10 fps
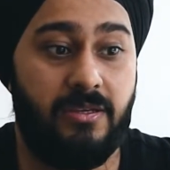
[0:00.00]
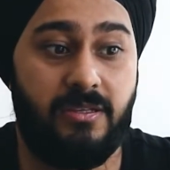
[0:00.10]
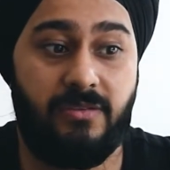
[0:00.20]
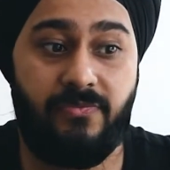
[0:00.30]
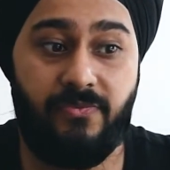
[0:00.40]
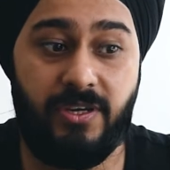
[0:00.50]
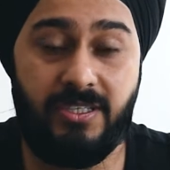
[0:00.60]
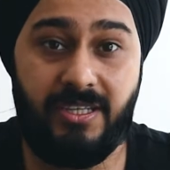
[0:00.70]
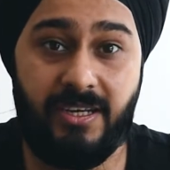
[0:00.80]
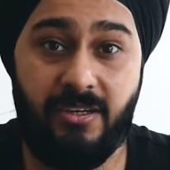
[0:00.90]

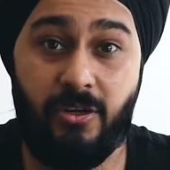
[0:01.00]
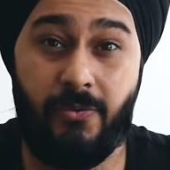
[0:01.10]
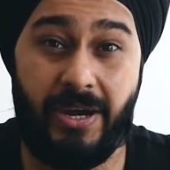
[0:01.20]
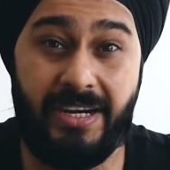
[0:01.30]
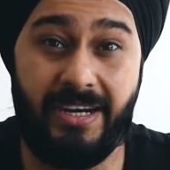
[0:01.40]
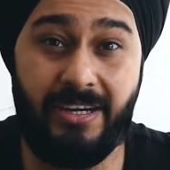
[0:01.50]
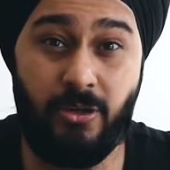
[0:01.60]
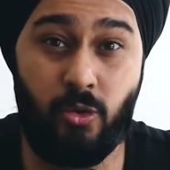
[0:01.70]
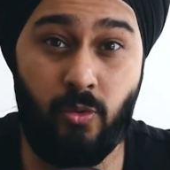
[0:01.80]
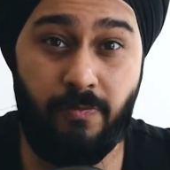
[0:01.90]
first thing,
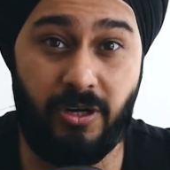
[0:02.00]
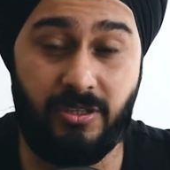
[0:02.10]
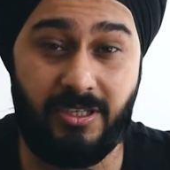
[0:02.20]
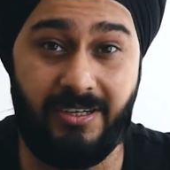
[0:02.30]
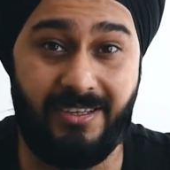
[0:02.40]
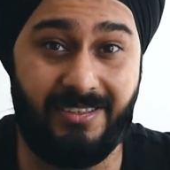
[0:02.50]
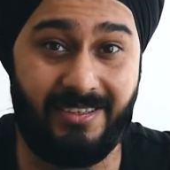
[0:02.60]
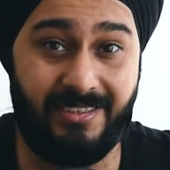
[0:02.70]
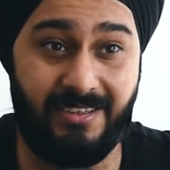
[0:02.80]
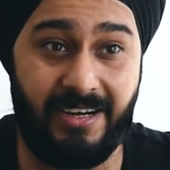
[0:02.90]
22%, this
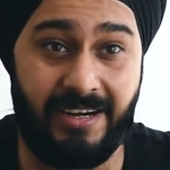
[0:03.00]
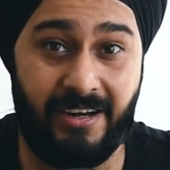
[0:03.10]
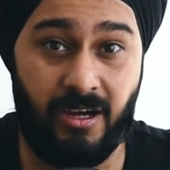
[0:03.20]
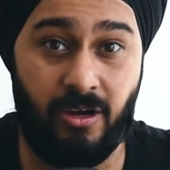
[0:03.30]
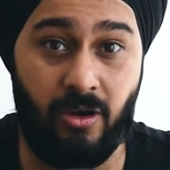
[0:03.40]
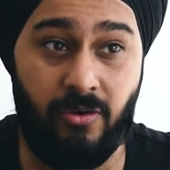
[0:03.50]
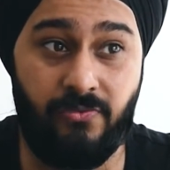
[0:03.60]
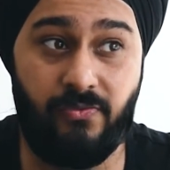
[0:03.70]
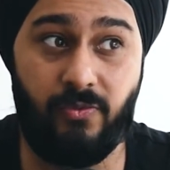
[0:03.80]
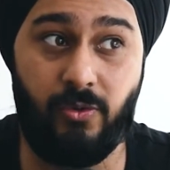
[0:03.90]
is a data of
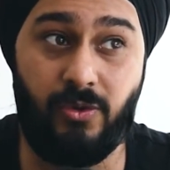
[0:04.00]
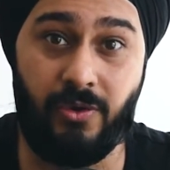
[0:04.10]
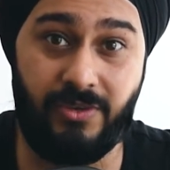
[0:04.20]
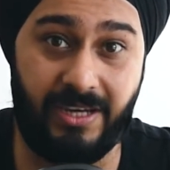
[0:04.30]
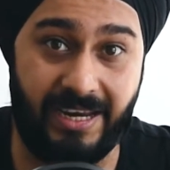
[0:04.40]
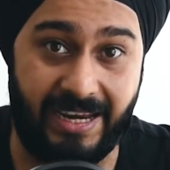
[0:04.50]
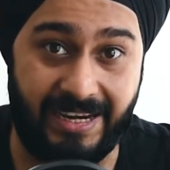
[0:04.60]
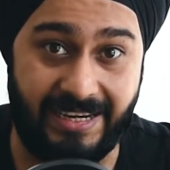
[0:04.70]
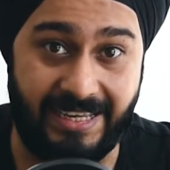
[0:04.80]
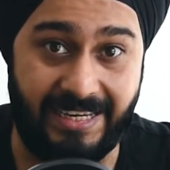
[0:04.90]

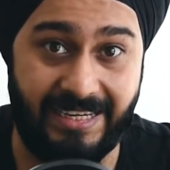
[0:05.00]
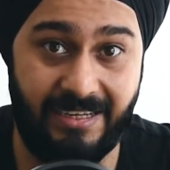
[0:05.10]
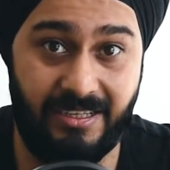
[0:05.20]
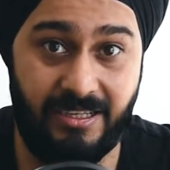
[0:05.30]
2018.